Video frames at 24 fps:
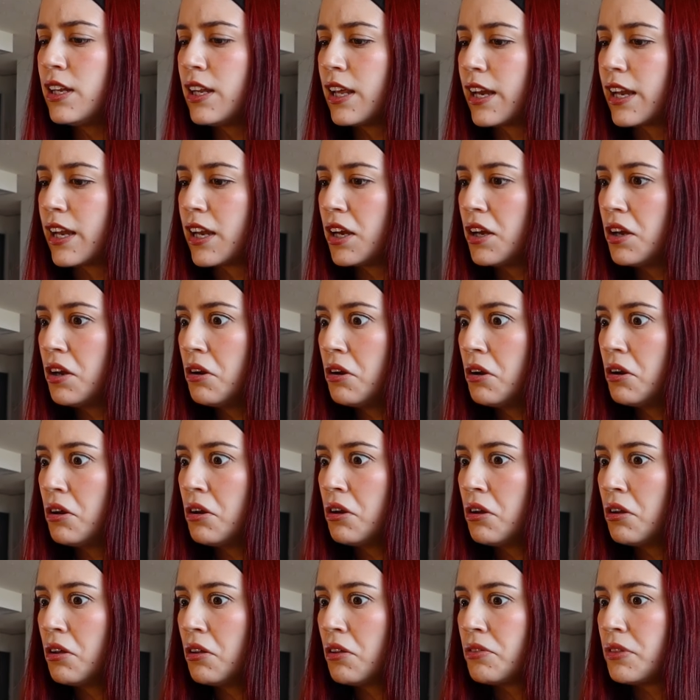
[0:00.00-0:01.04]
Like,
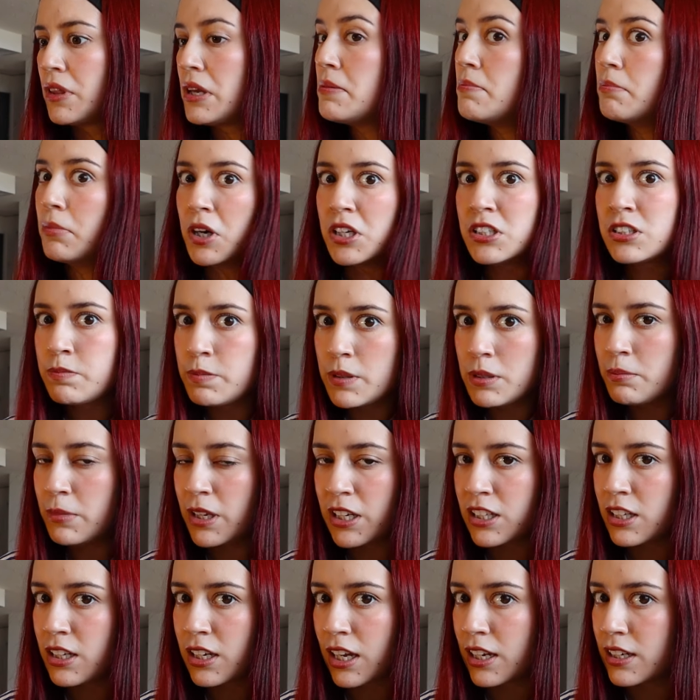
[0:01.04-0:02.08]
they must be
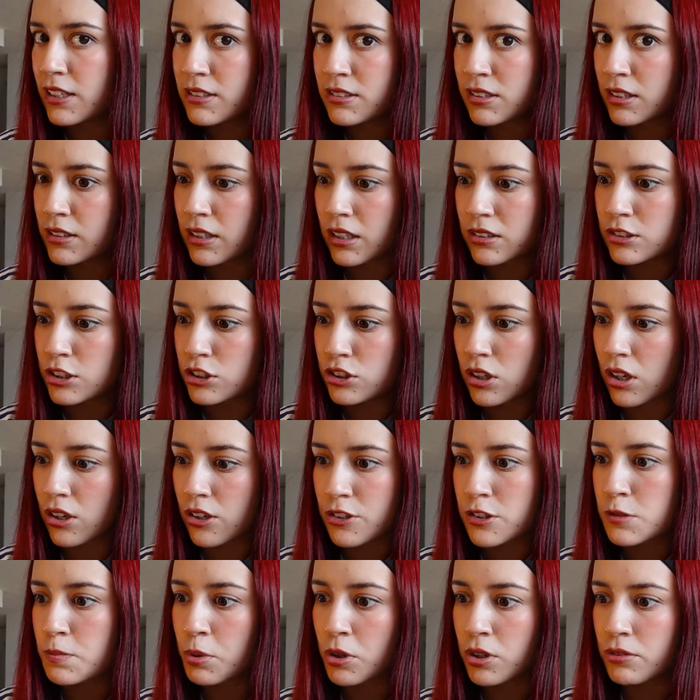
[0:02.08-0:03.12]
making at least
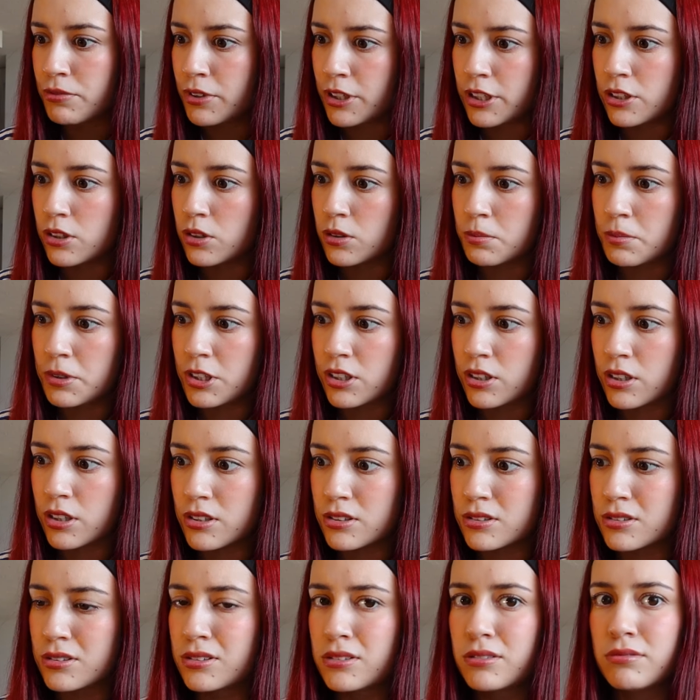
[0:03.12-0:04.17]
$1,000 per video
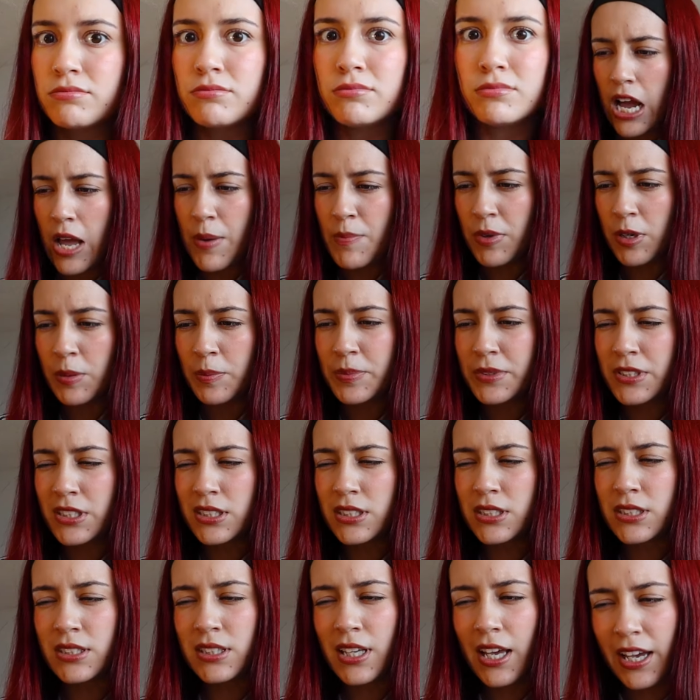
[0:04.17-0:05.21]
because I'm
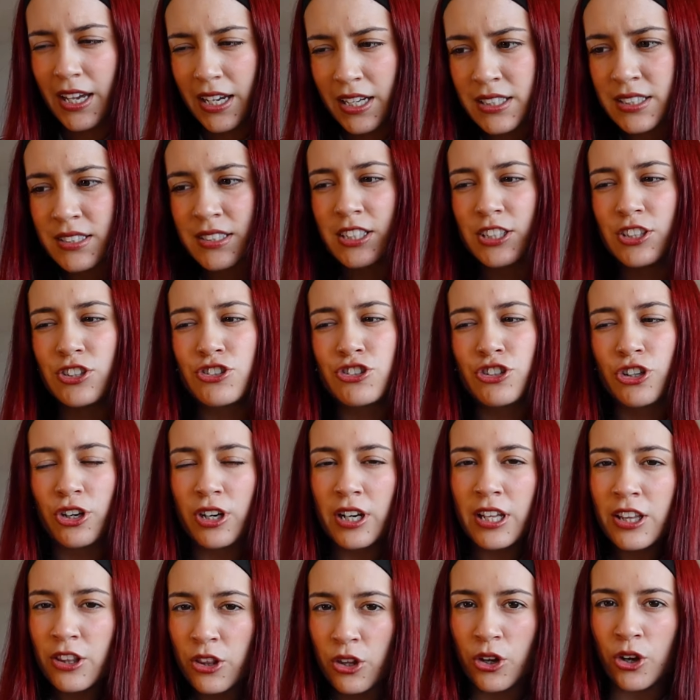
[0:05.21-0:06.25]
obsessed, and
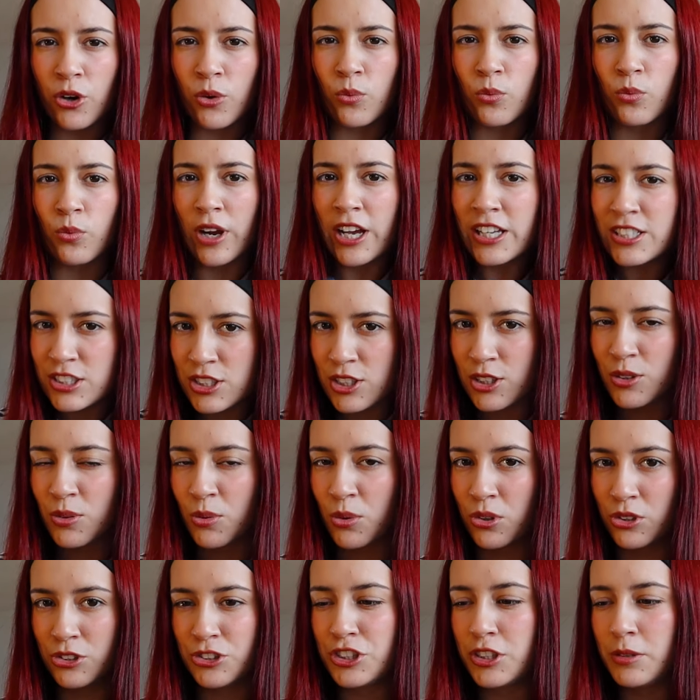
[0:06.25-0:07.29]
surely the rest of the
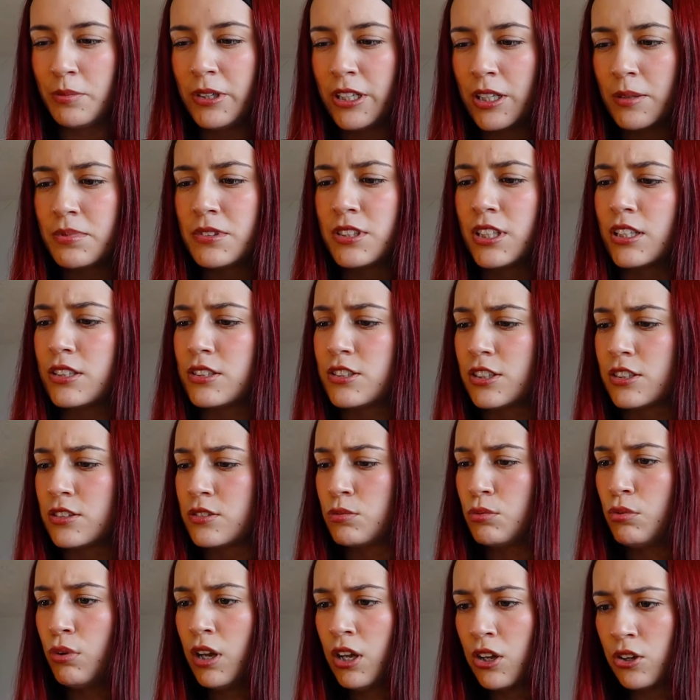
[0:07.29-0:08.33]
world should be obsessed as
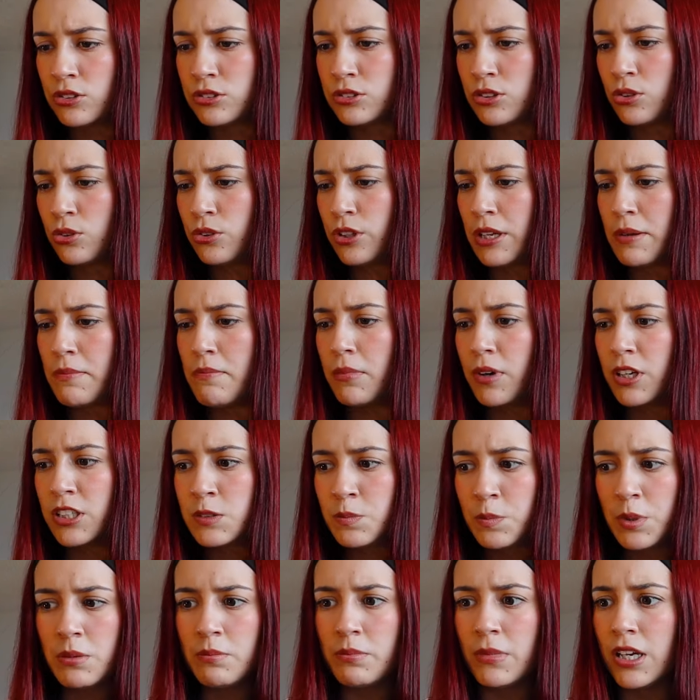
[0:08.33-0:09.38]
well, so they
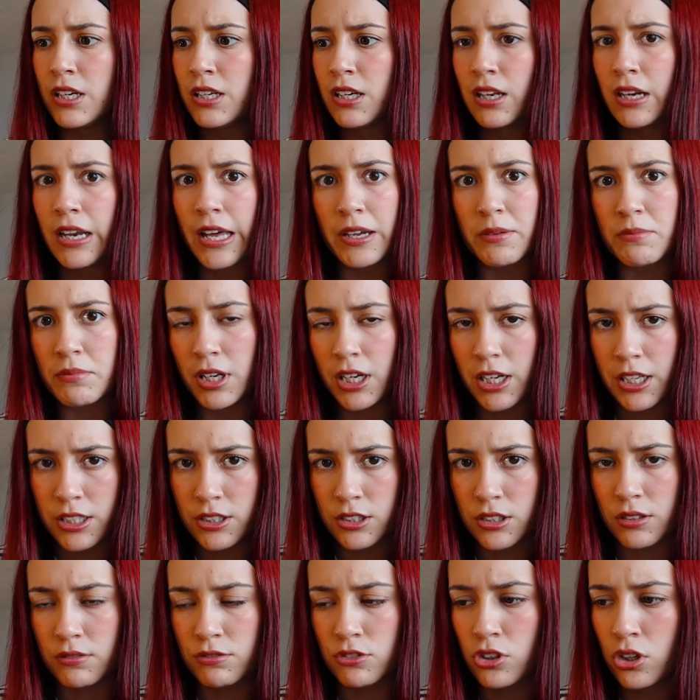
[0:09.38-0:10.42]
must be making like
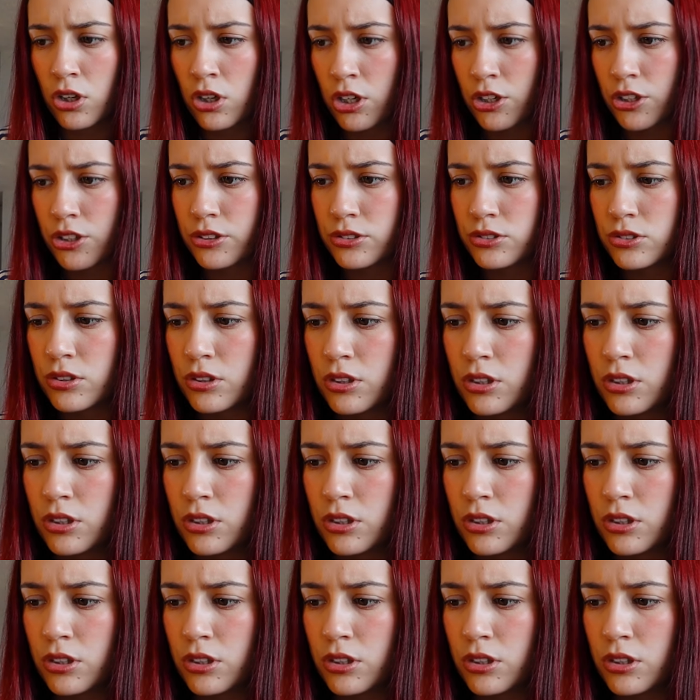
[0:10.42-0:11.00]
millions of dollars.